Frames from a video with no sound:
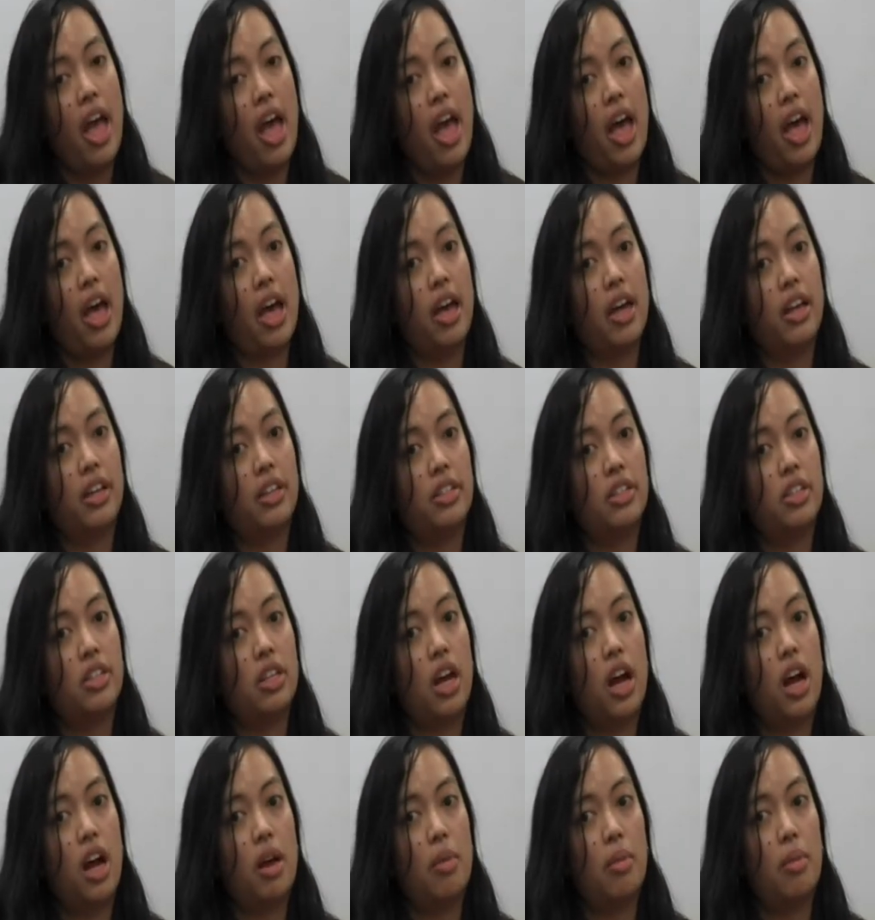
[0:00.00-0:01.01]
and
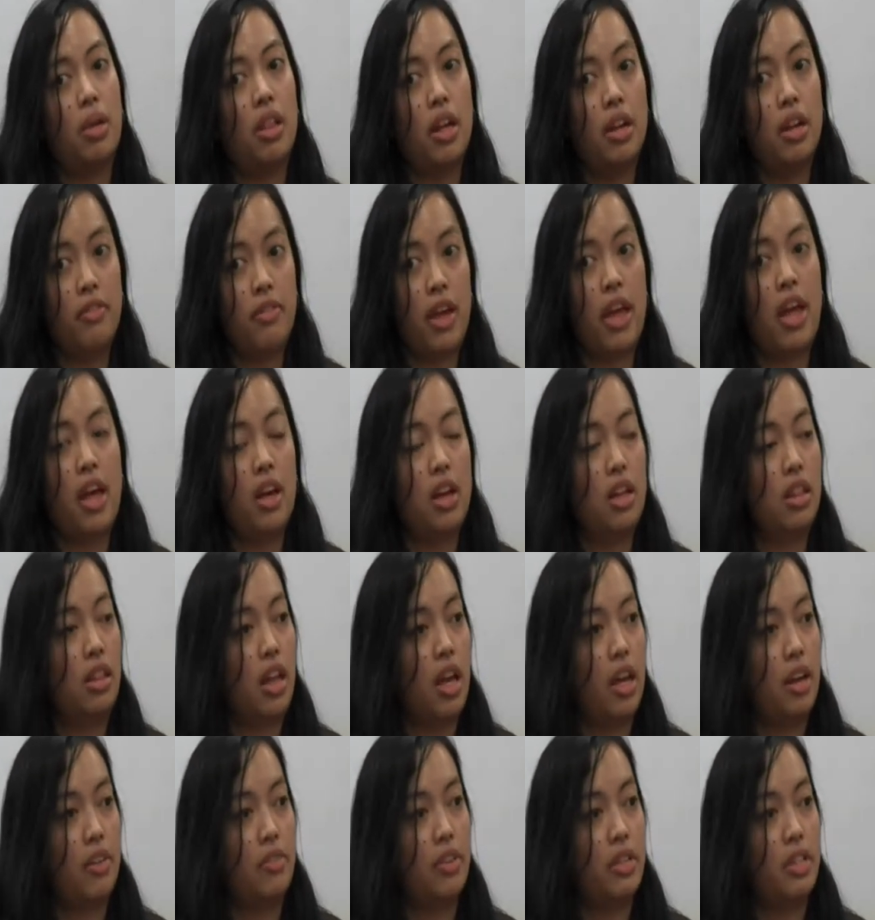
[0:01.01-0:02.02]

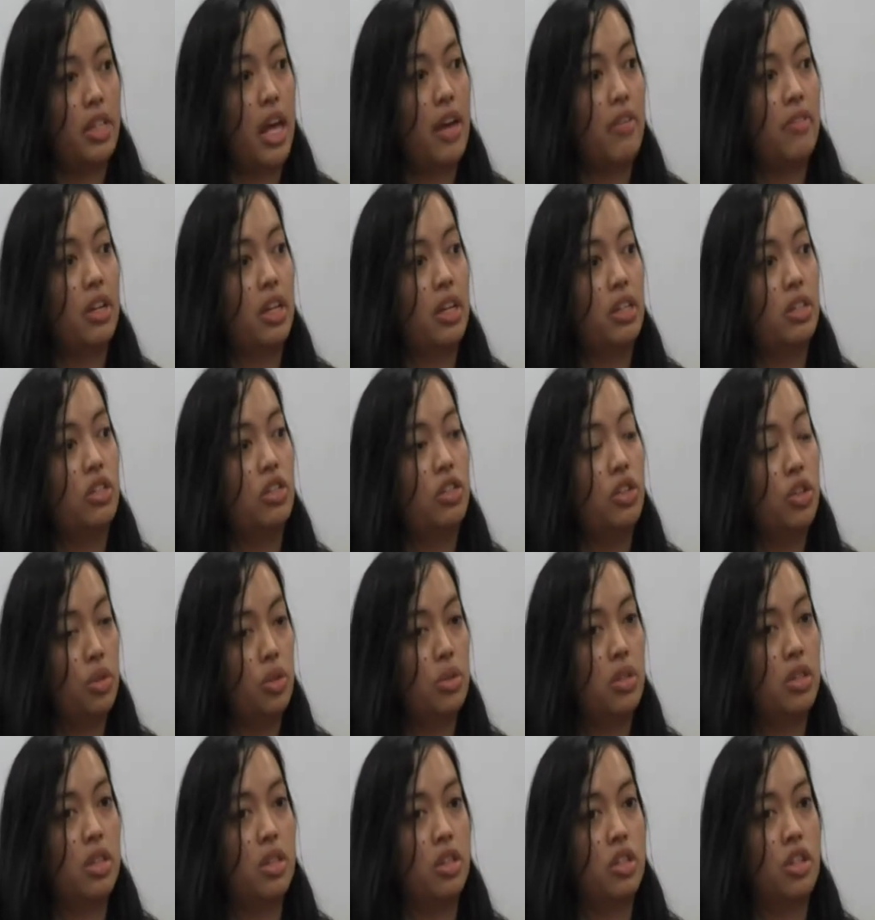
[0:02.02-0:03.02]
a lot of us advocates
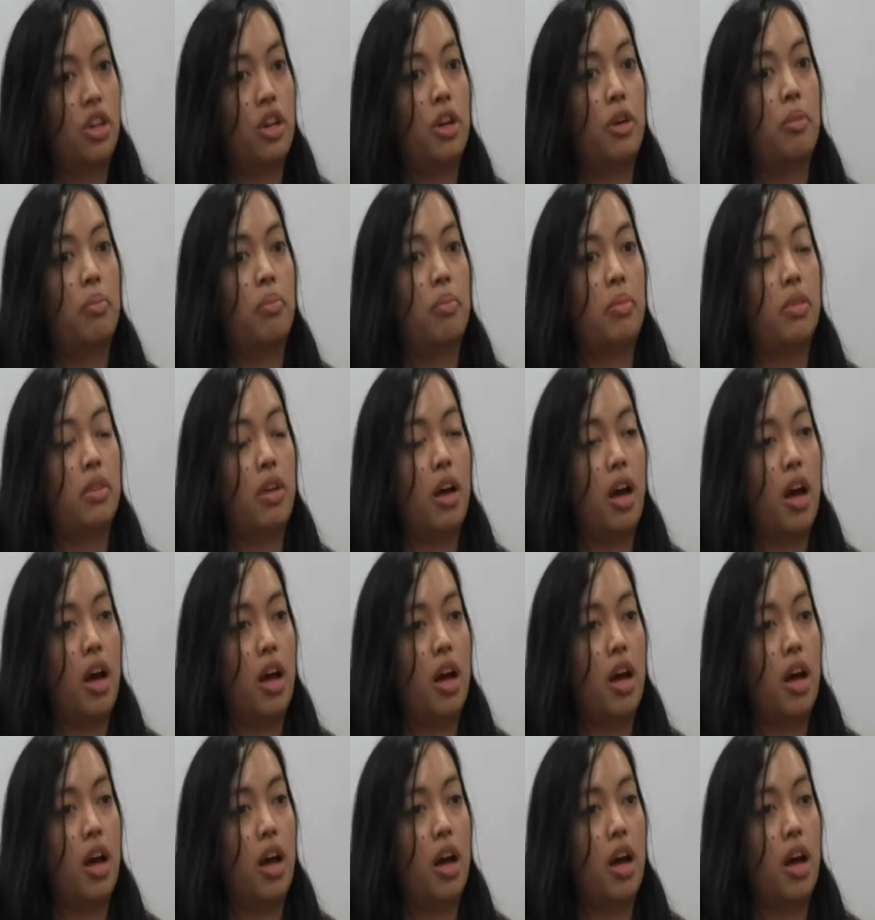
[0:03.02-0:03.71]
use the term